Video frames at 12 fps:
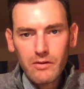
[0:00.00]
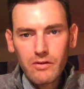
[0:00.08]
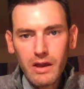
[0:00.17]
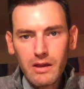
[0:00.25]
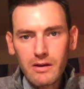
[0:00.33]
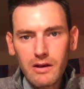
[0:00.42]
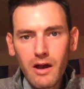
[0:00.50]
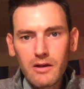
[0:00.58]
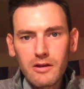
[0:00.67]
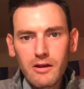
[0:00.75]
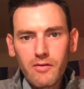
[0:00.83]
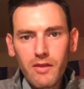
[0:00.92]
of like an
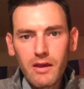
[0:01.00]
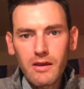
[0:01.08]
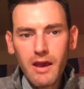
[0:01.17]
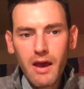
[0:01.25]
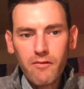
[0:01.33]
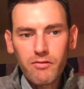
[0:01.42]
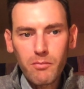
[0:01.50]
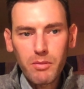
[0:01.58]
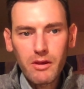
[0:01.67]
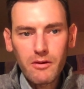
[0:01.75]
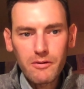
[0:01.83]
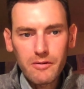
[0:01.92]
onion that you have to
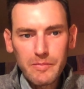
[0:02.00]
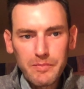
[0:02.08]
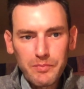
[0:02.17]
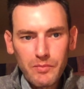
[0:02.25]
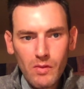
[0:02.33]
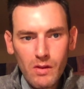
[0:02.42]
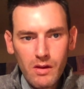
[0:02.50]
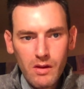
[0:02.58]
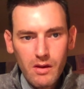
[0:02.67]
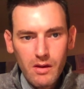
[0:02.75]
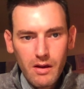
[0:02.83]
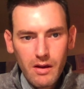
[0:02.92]
peel.
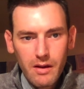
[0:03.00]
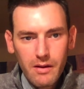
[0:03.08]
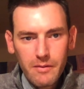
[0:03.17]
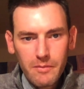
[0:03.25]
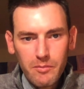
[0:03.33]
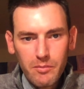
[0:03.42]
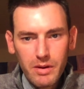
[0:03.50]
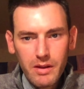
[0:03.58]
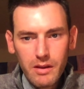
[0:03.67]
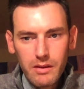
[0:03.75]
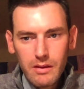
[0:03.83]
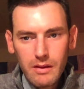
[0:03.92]

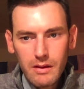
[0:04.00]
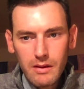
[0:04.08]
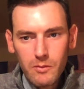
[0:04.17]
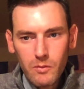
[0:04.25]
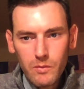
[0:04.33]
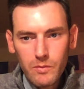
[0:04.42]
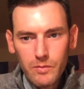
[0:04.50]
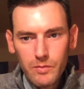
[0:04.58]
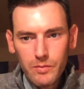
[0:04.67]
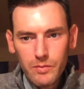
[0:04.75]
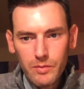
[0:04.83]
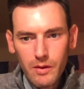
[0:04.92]
But
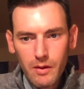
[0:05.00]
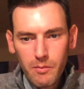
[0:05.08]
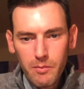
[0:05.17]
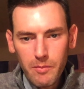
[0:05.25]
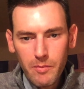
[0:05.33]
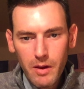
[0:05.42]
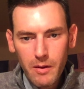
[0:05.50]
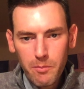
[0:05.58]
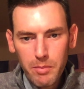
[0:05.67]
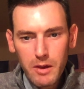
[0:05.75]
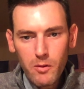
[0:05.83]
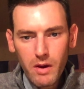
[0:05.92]
a
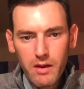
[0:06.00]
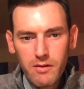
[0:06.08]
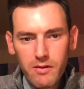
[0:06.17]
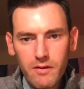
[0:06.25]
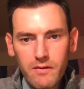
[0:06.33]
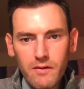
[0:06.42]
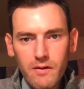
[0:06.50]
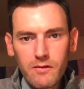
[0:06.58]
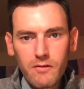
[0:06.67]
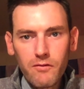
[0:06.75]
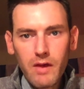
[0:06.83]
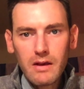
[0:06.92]
big way that this has
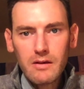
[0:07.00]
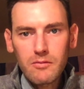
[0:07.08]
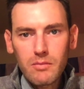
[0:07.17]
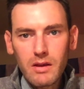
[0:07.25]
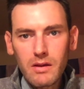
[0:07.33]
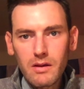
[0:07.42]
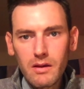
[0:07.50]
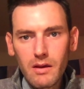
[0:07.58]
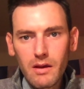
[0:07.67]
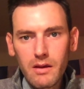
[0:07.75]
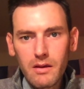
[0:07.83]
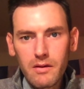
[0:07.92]
affected me
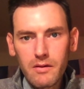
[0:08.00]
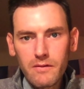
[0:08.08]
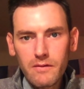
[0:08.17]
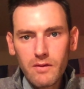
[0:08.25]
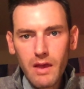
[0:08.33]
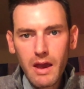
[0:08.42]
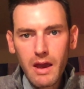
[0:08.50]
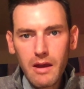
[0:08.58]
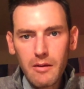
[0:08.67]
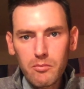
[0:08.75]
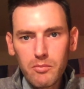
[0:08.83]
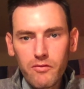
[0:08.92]
is
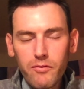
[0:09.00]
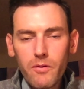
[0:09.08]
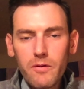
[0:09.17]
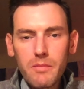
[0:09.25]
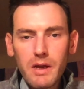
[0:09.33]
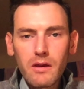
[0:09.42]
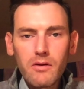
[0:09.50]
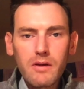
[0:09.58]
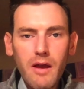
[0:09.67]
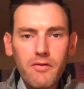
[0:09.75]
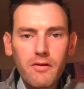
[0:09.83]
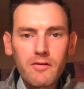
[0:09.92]
that before my
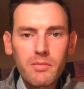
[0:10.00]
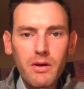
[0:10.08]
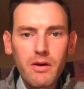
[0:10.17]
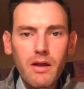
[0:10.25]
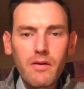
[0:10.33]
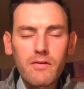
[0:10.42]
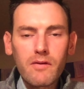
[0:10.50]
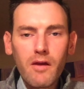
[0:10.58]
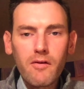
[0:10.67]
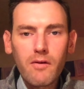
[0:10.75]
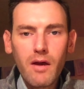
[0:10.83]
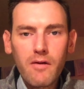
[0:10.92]
near-death experience,
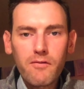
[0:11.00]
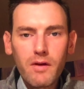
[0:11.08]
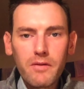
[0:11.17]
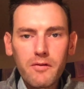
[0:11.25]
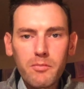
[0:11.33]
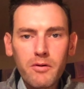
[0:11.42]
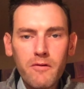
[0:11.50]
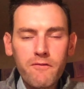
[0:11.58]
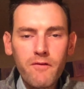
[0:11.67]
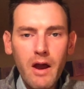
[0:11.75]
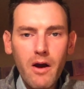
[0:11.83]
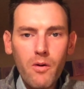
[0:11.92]
I felt a
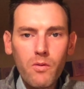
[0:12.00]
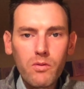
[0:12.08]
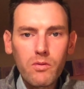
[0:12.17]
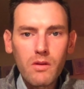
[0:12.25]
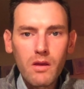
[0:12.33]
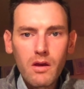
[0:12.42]
profound